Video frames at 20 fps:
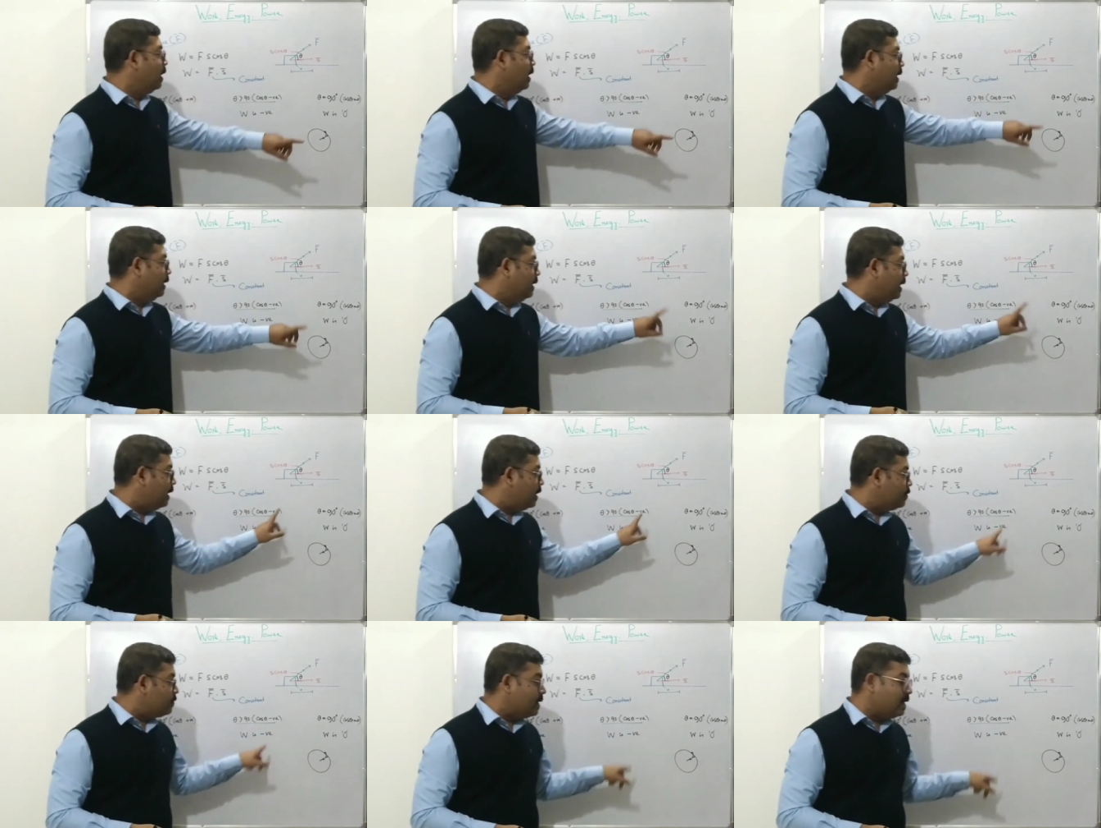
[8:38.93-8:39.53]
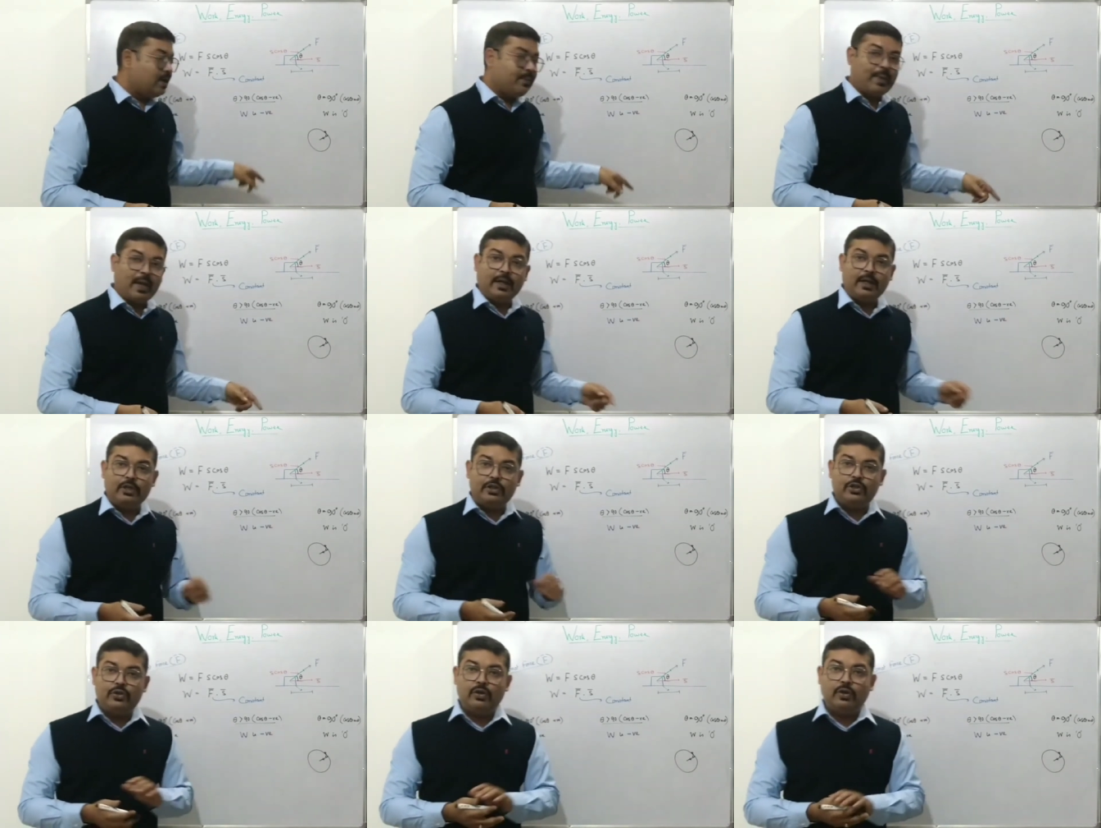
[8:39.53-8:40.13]
That is why the
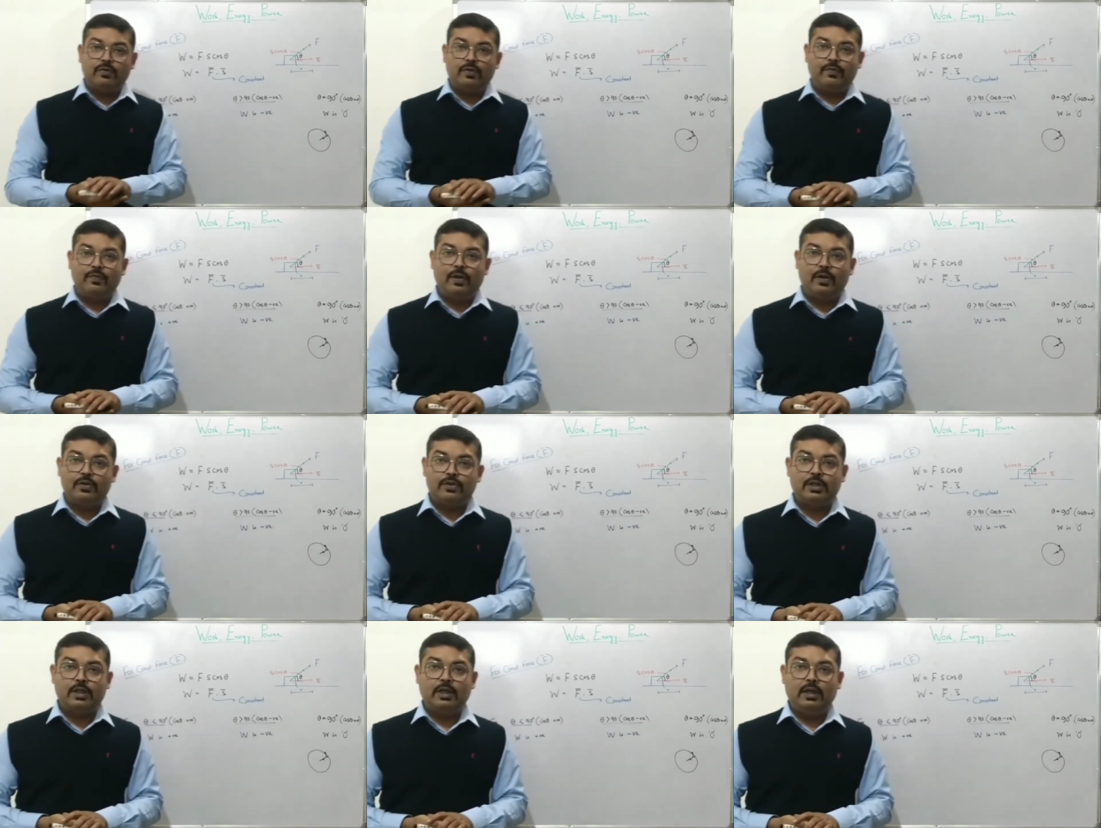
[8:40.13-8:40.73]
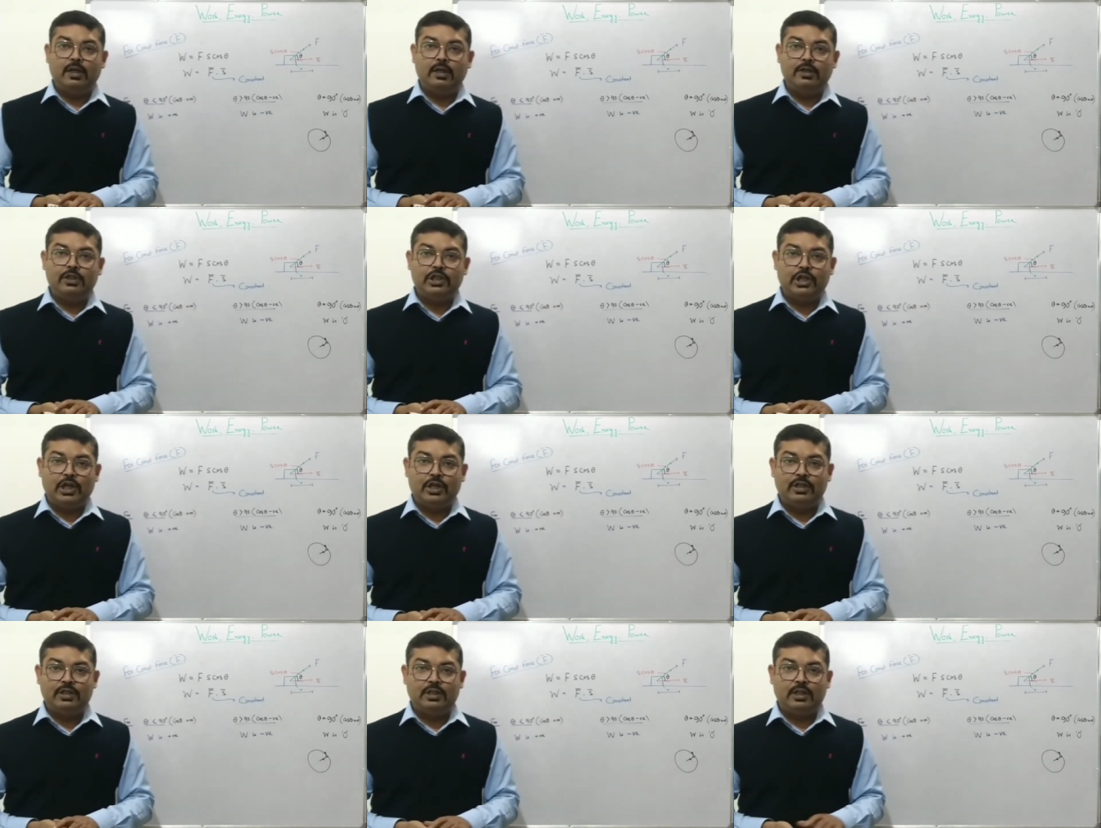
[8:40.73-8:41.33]
magnitude of the velocity didn't
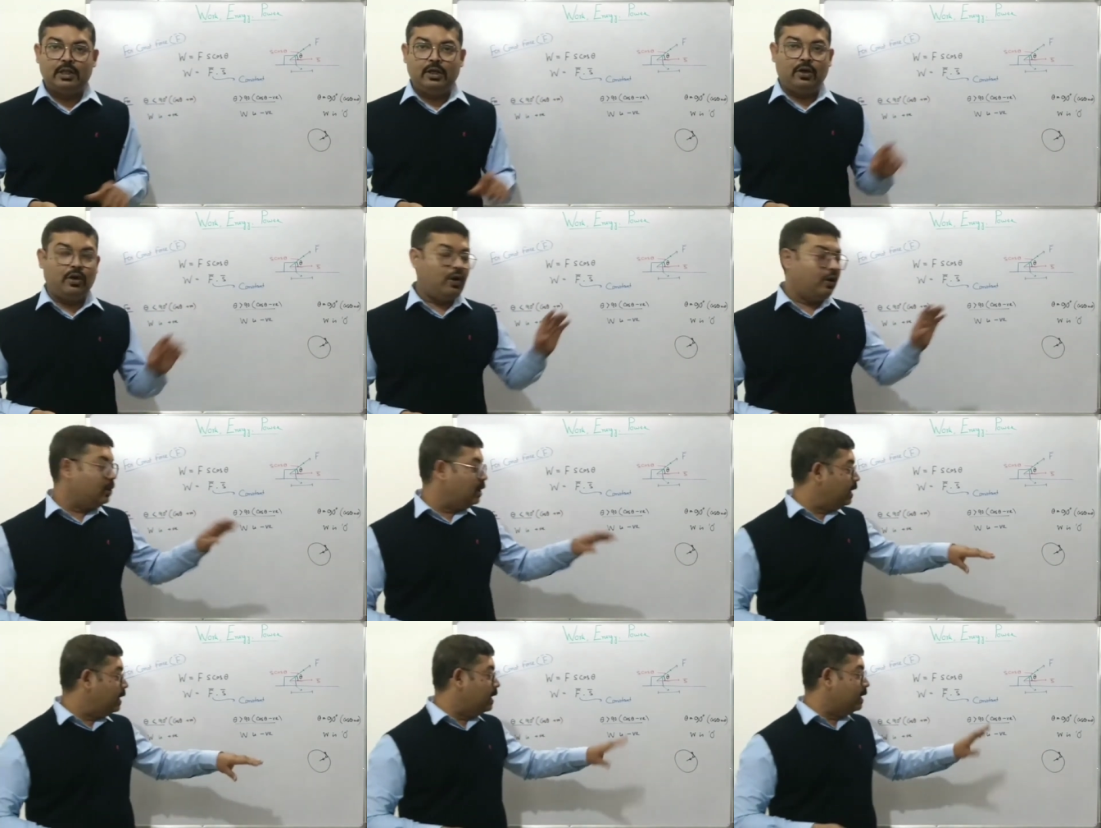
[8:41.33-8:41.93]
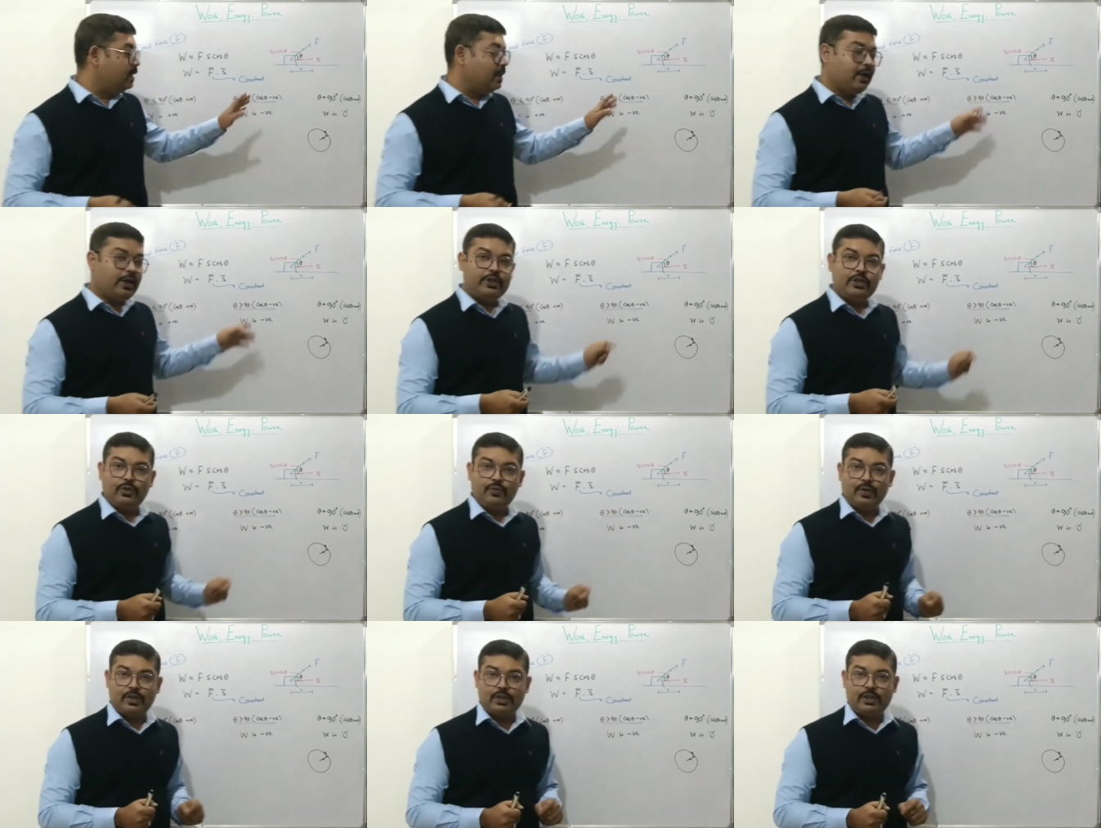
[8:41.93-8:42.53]
change, only the
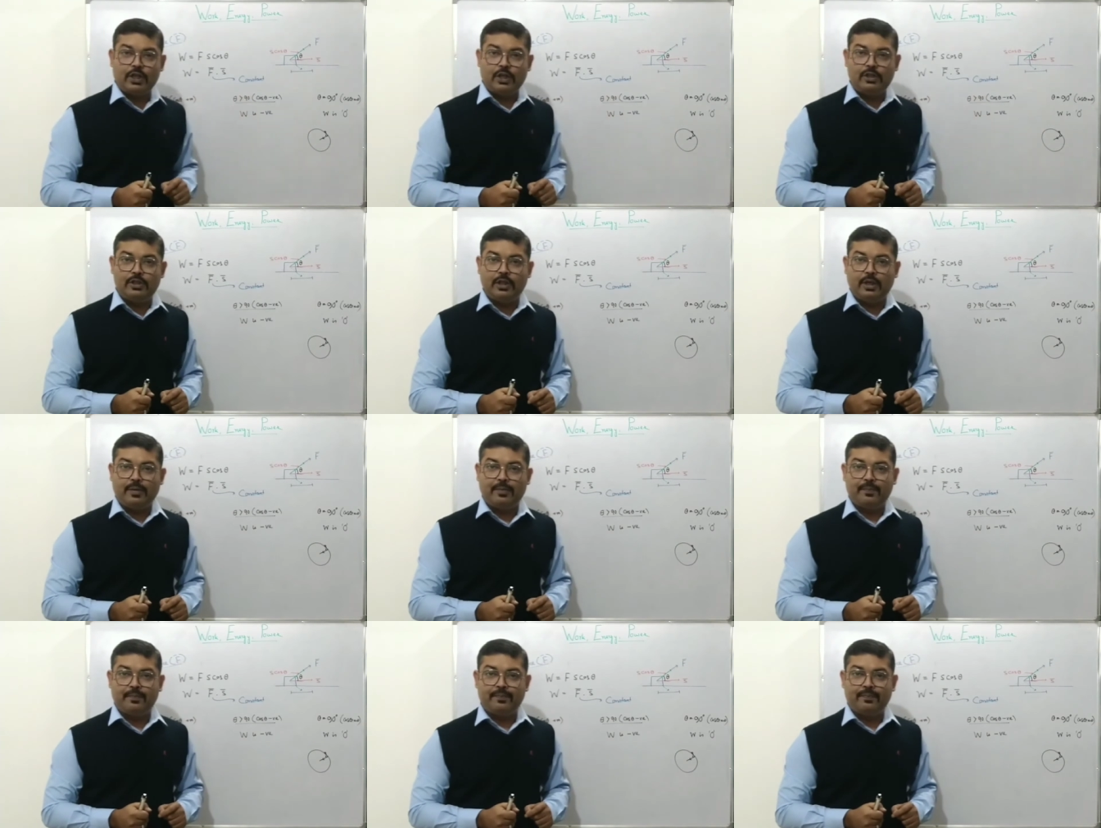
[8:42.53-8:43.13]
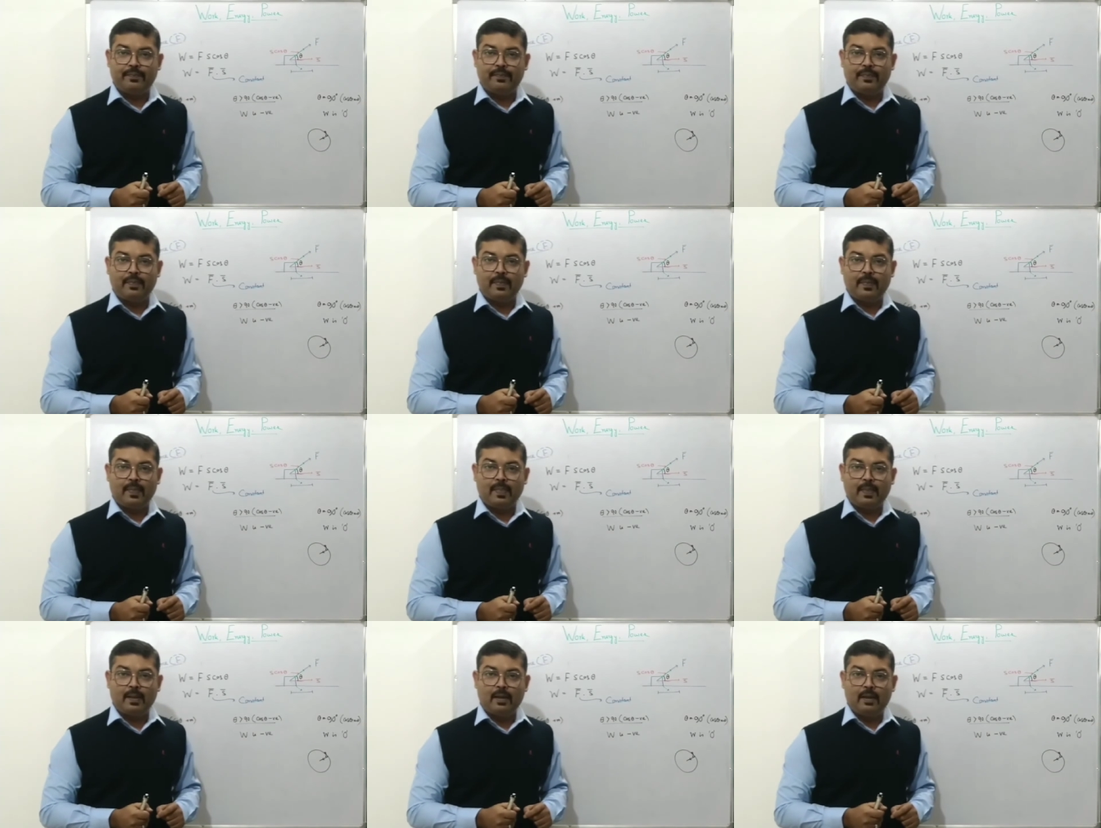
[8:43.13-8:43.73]
direction was changing.
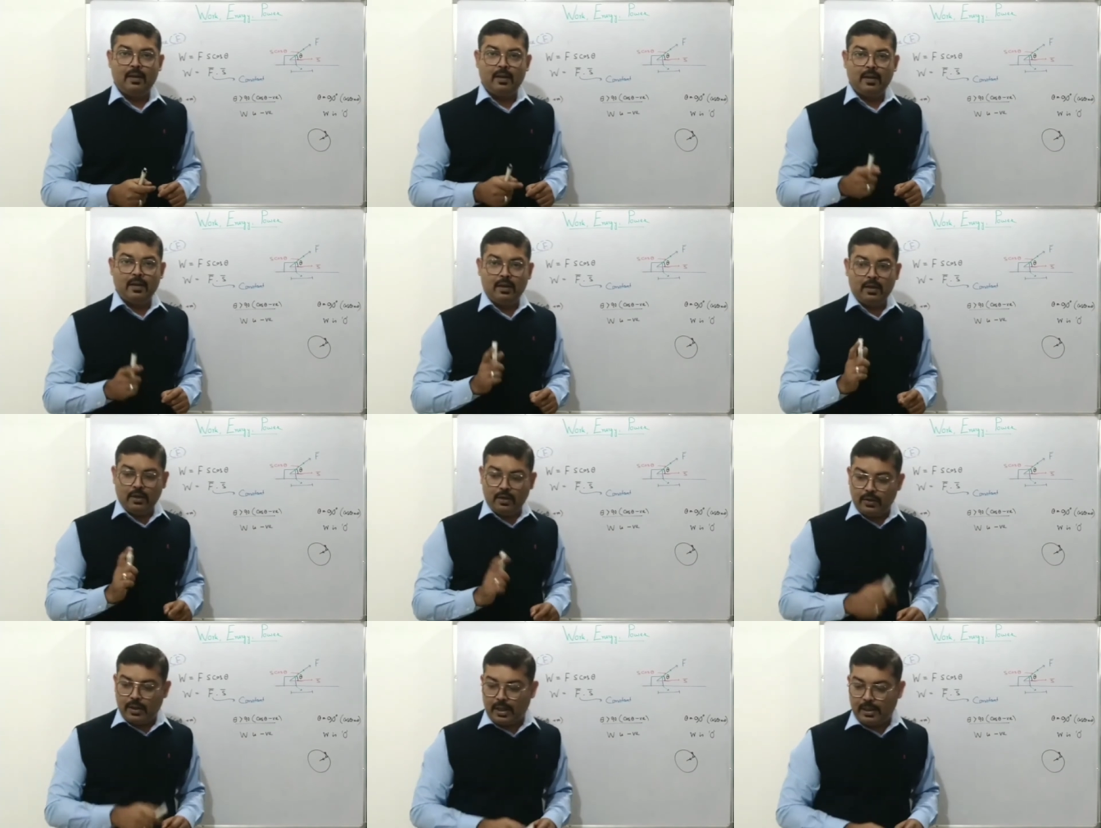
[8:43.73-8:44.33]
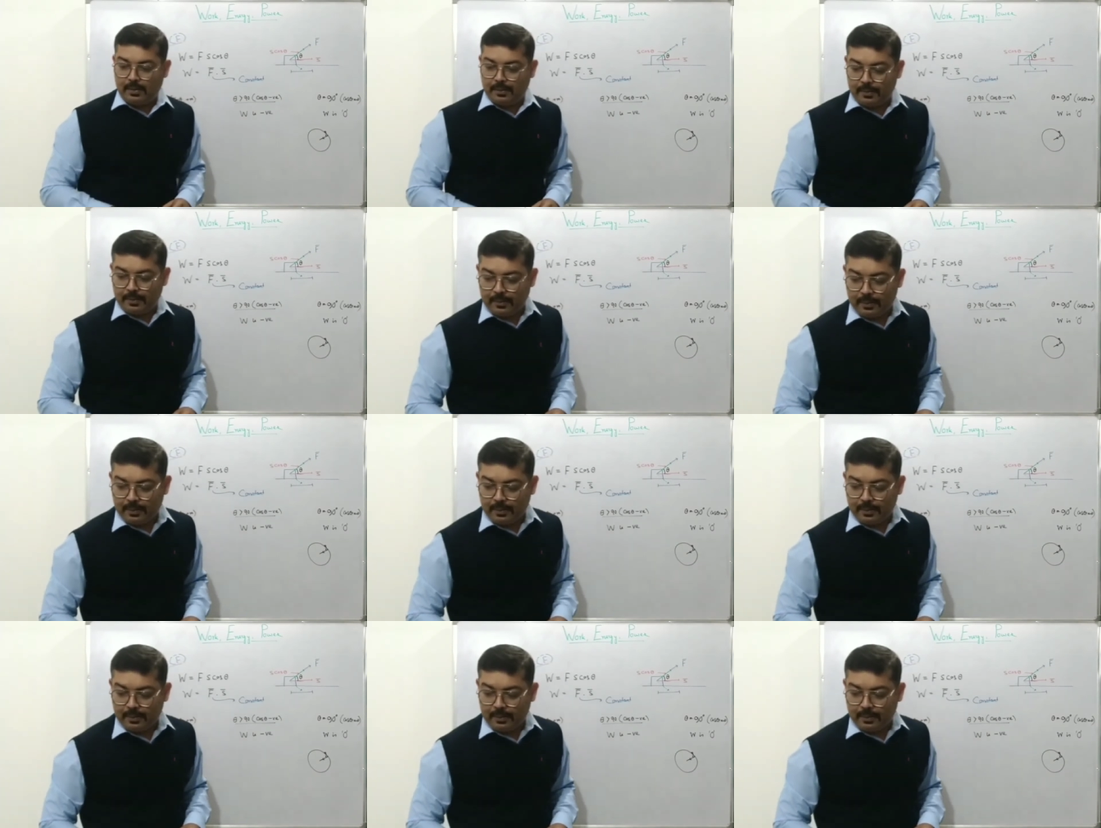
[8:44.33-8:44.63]
Okay,